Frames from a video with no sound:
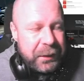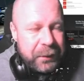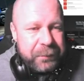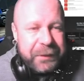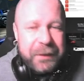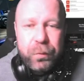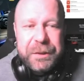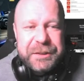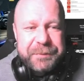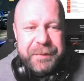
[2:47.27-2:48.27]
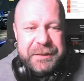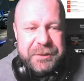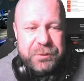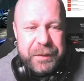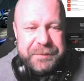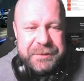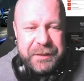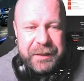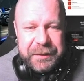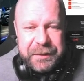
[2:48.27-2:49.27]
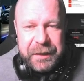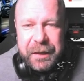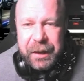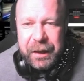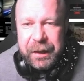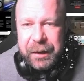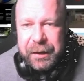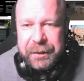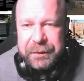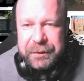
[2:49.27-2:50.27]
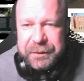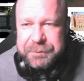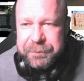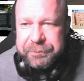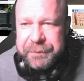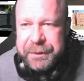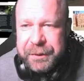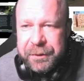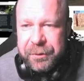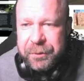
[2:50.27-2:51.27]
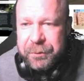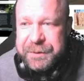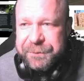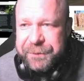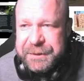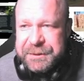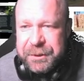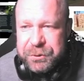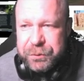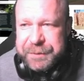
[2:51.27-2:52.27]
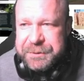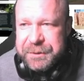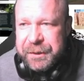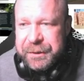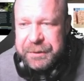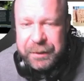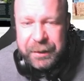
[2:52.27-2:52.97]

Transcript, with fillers: Like we've done Windspace's website. Uh, yes, Media Rock. Yes, Vesco's website.